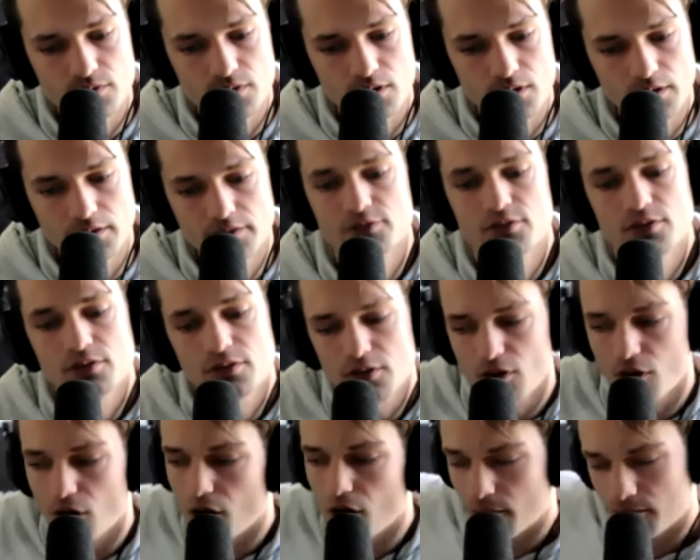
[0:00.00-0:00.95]
into the
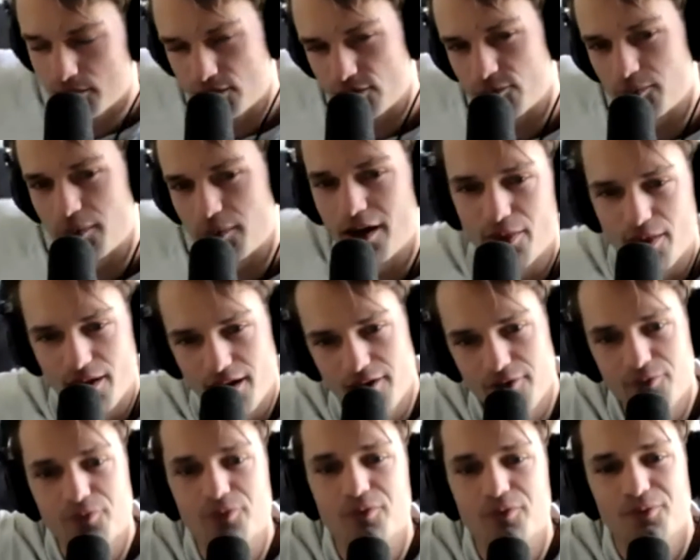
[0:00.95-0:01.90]
arms of my
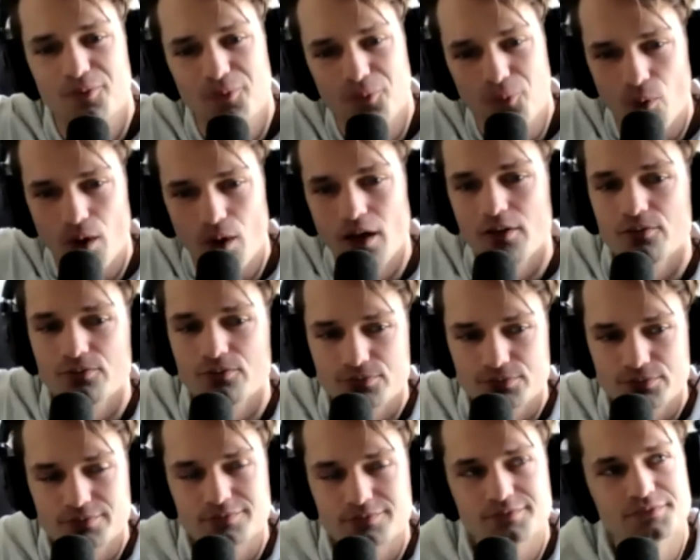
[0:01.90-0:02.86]
then wife,
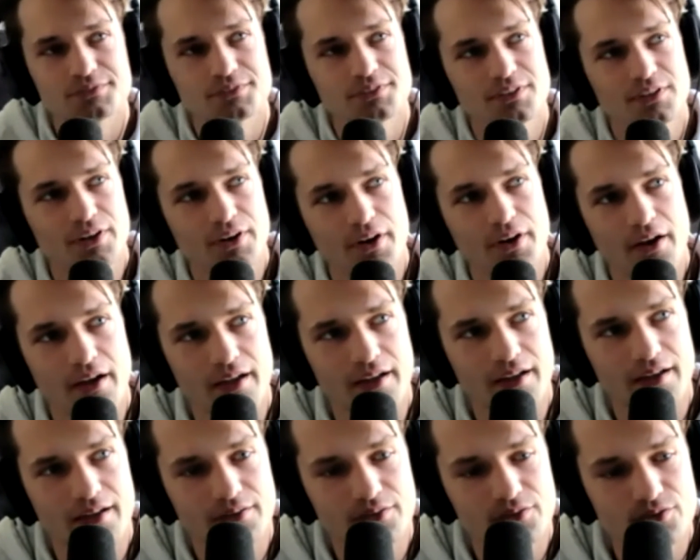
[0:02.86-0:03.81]

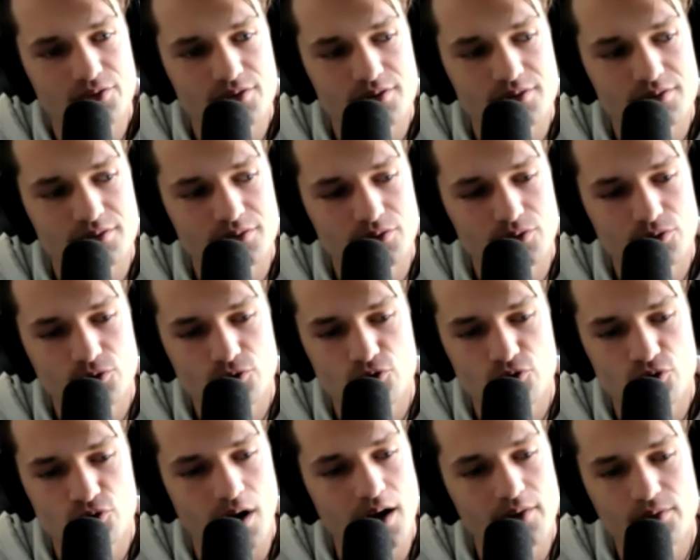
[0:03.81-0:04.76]
and
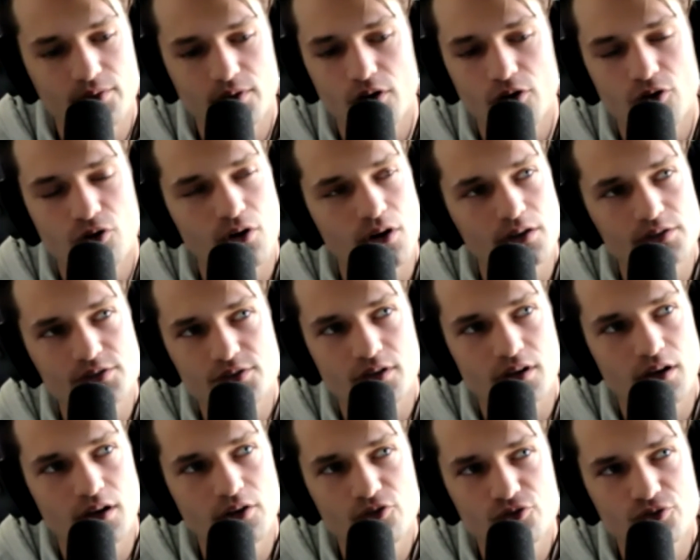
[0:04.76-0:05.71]
driving across the
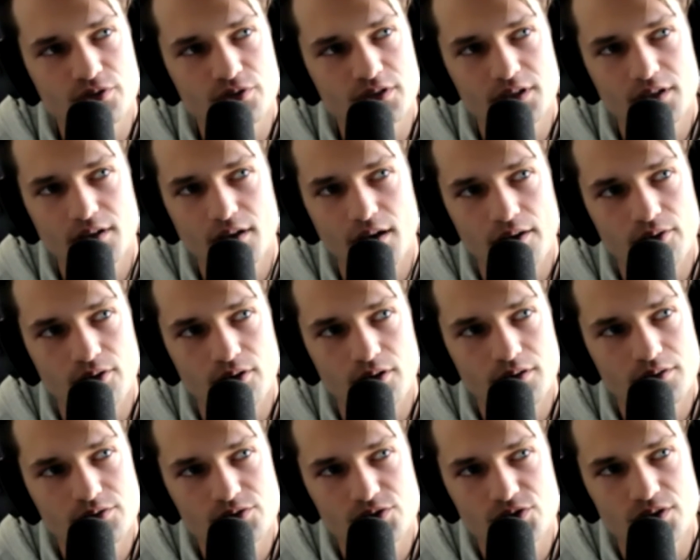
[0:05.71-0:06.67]
country
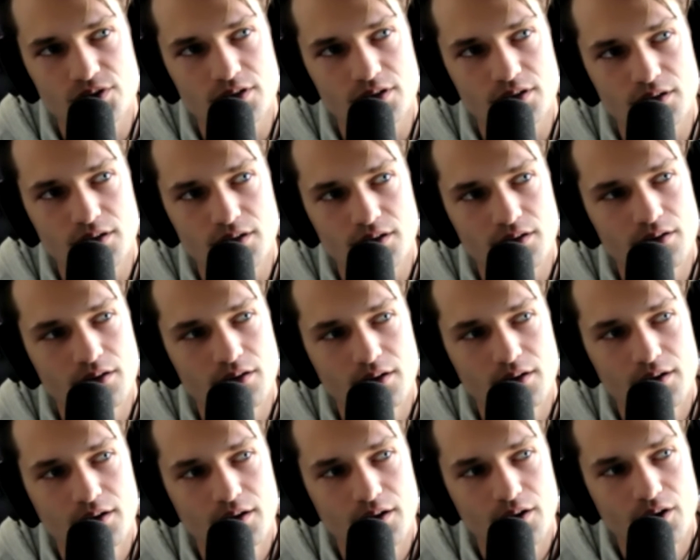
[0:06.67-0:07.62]
together, seeing
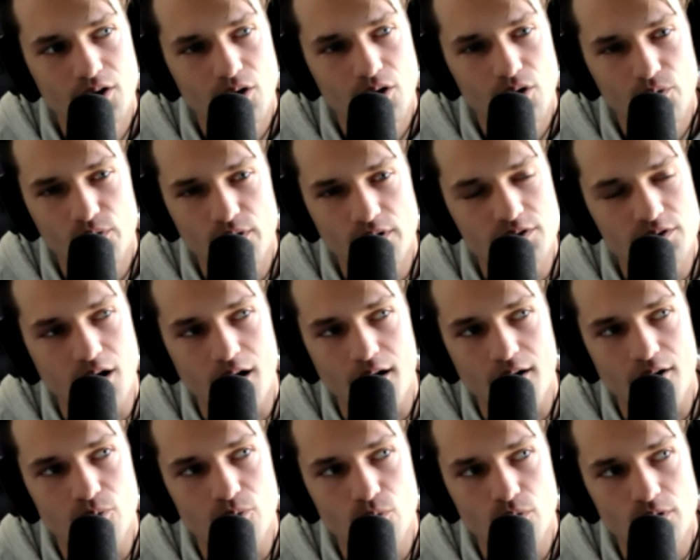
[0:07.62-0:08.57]
the
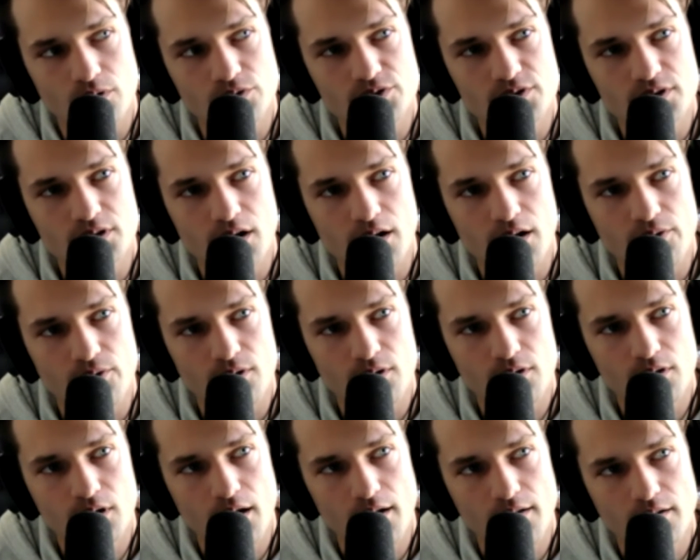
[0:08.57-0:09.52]
entire world
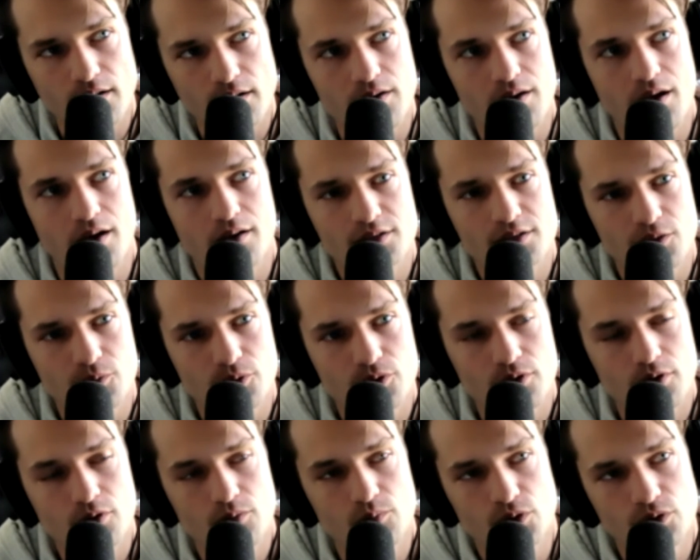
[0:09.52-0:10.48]
together and connecting with
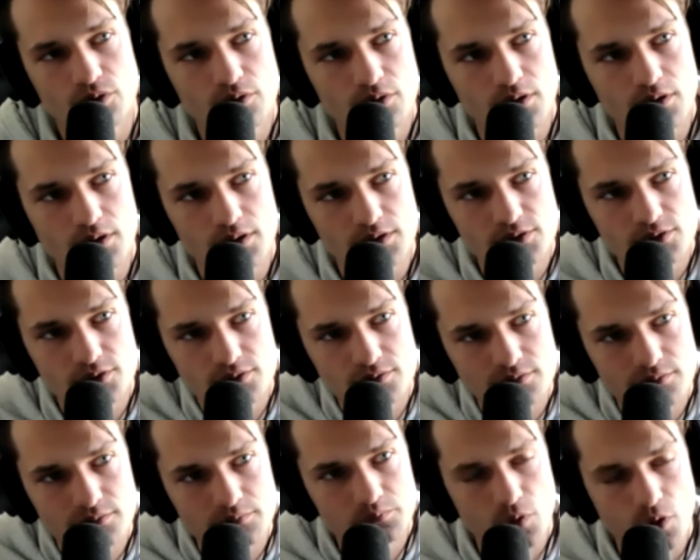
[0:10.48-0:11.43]
communities
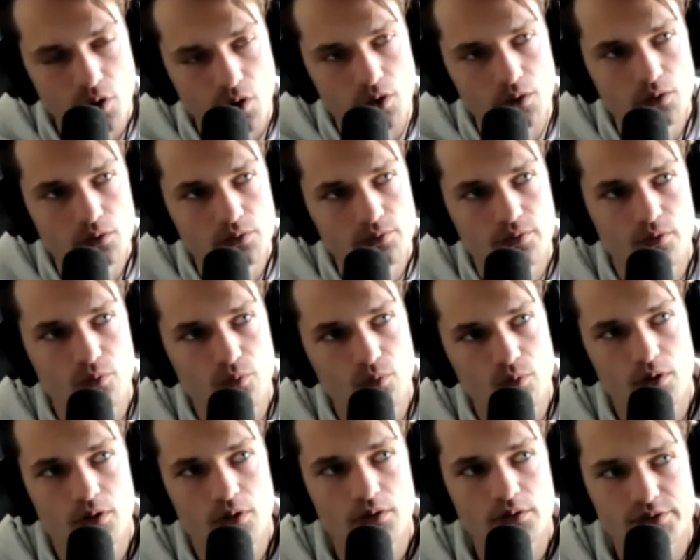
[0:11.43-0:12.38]
all over the
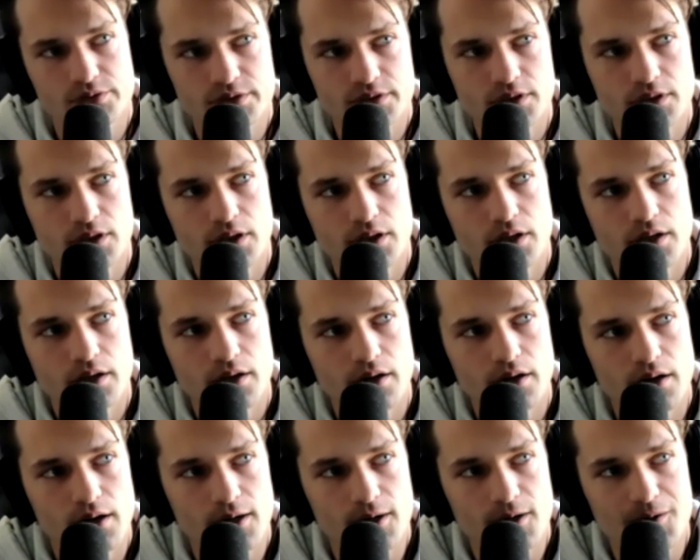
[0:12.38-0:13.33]
world.
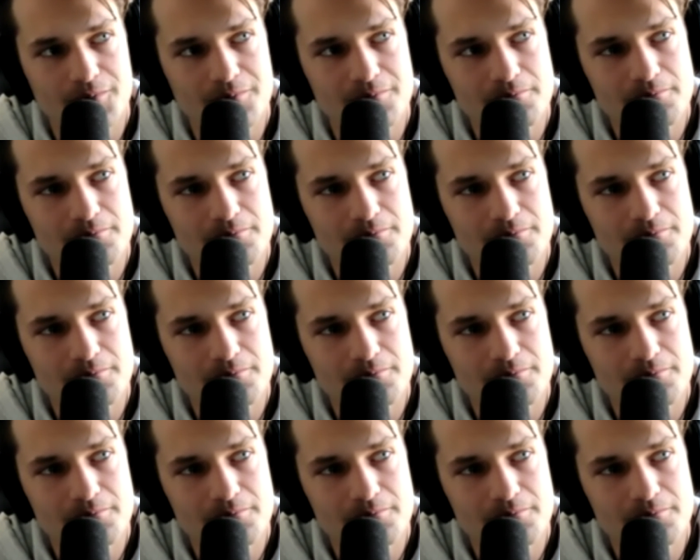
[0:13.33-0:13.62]
But